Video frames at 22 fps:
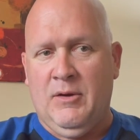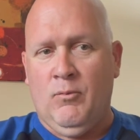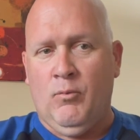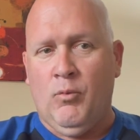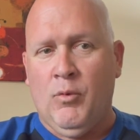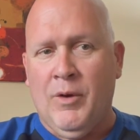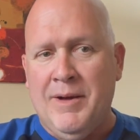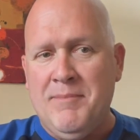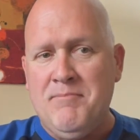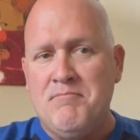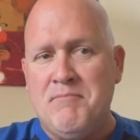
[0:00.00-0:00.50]

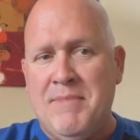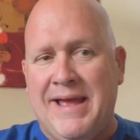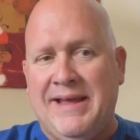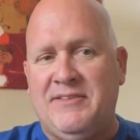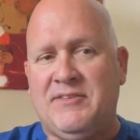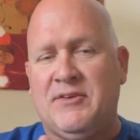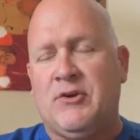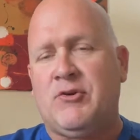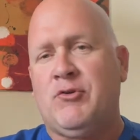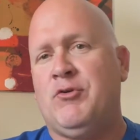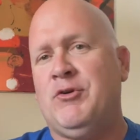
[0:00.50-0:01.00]
What
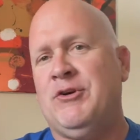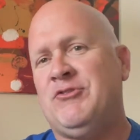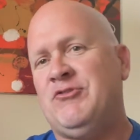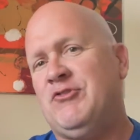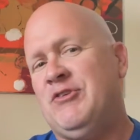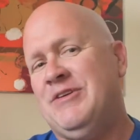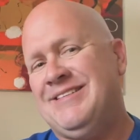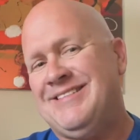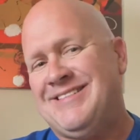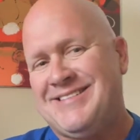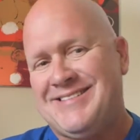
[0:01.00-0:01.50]
makes a
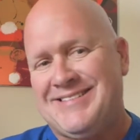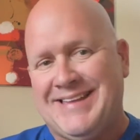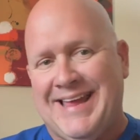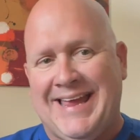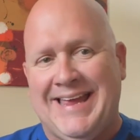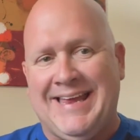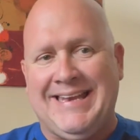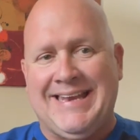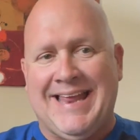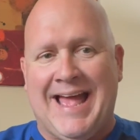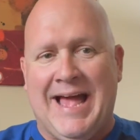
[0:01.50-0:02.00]
Christian
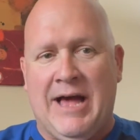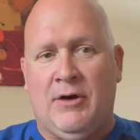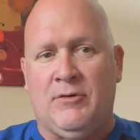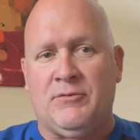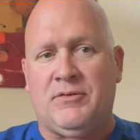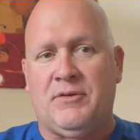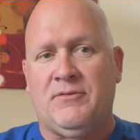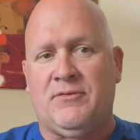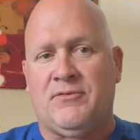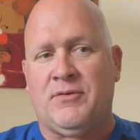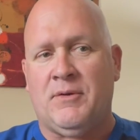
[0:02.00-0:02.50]
stand out
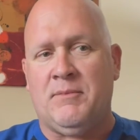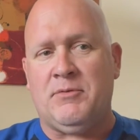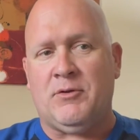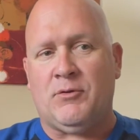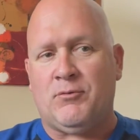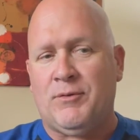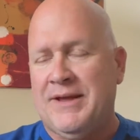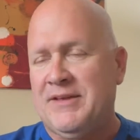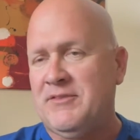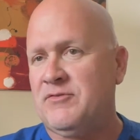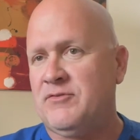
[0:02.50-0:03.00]
from the
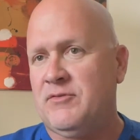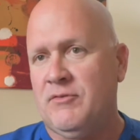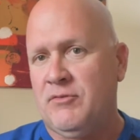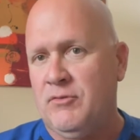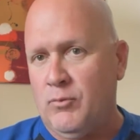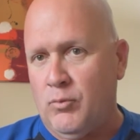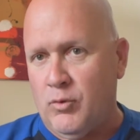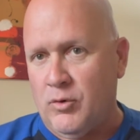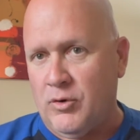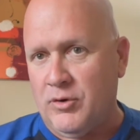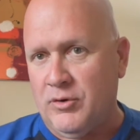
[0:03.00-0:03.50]
rest of
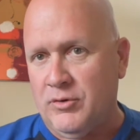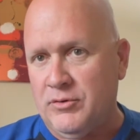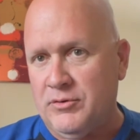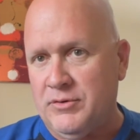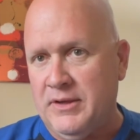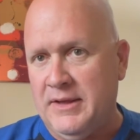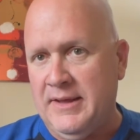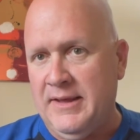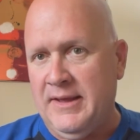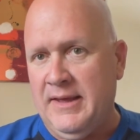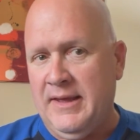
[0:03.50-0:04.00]
the world?
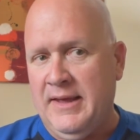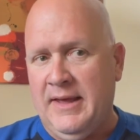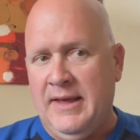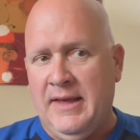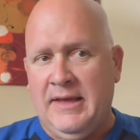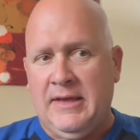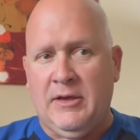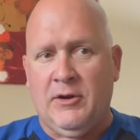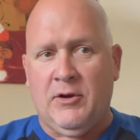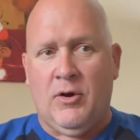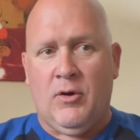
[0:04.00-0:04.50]

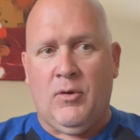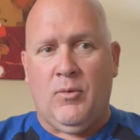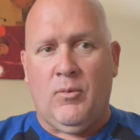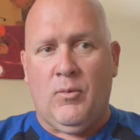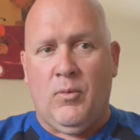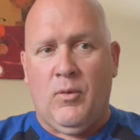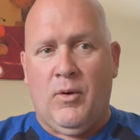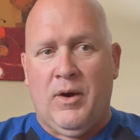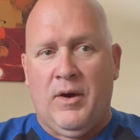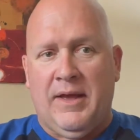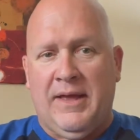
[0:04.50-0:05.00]
You know,
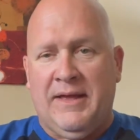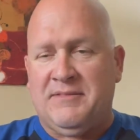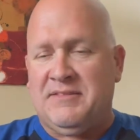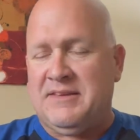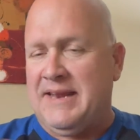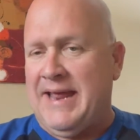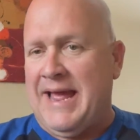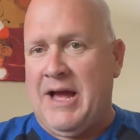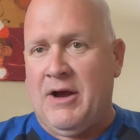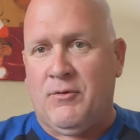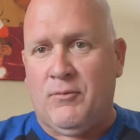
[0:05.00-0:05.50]
is
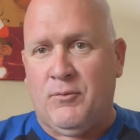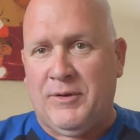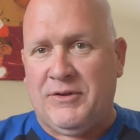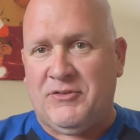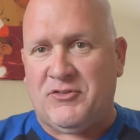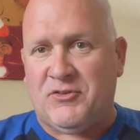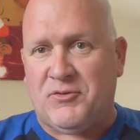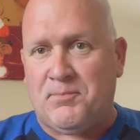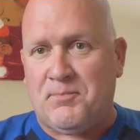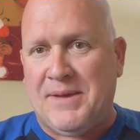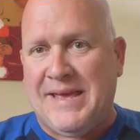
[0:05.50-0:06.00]
it how we
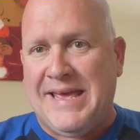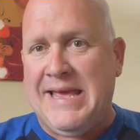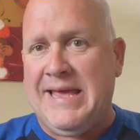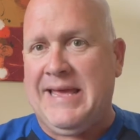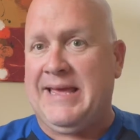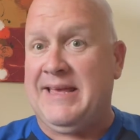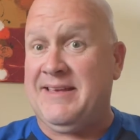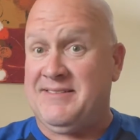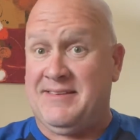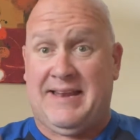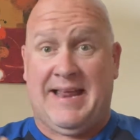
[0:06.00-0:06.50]

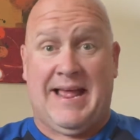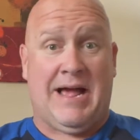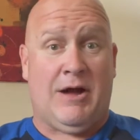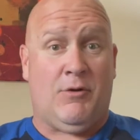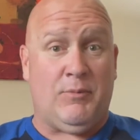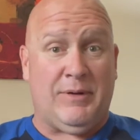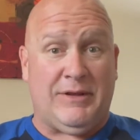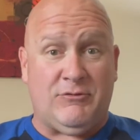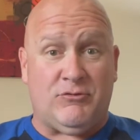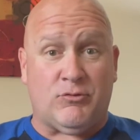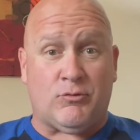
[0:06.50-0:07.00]
speak? Is it how
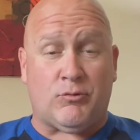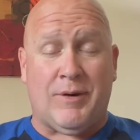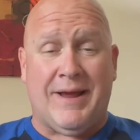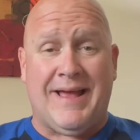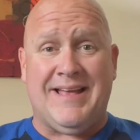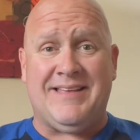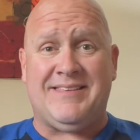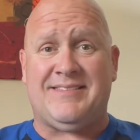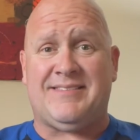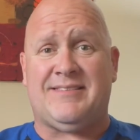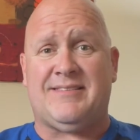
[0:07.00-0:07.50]
we
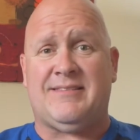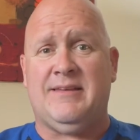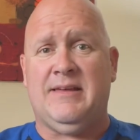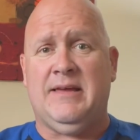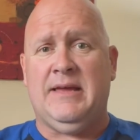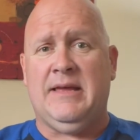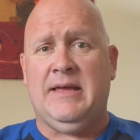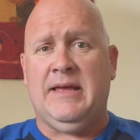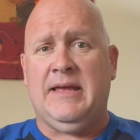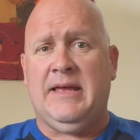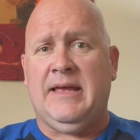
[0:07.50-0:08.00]
dress?
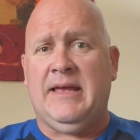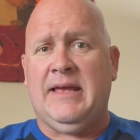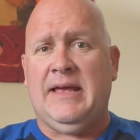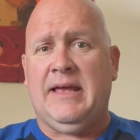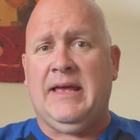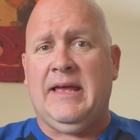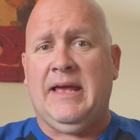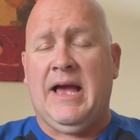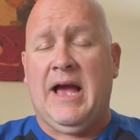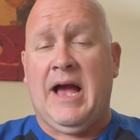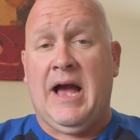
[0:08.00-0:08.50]

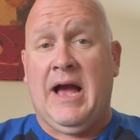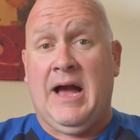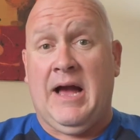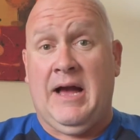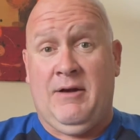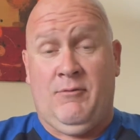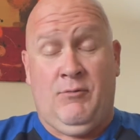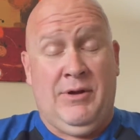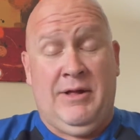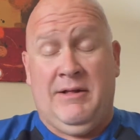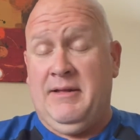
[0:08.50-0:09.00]

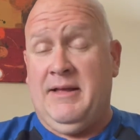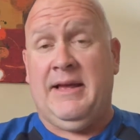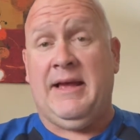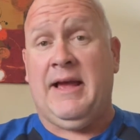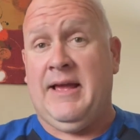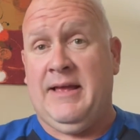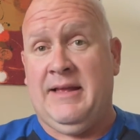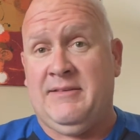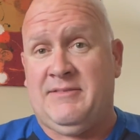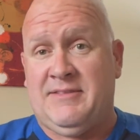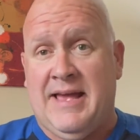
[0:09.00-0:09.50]
Well,
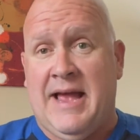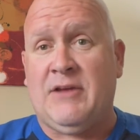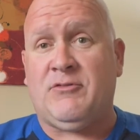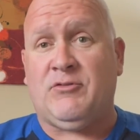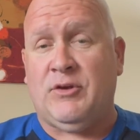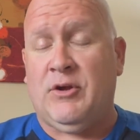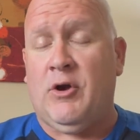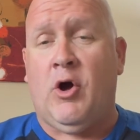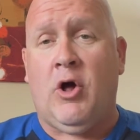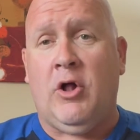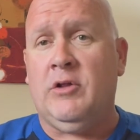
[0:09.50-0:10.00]
it's
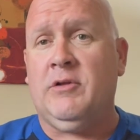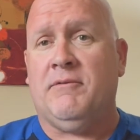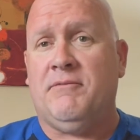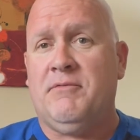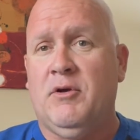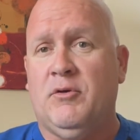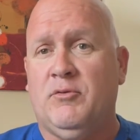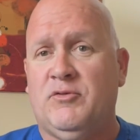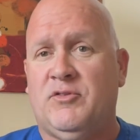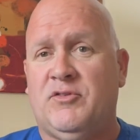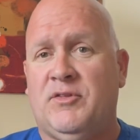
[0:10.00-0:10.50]
actually all of
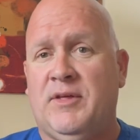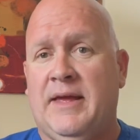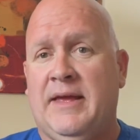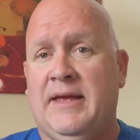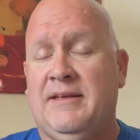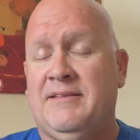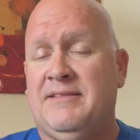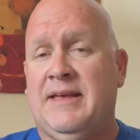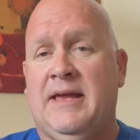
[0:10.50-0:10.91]
those things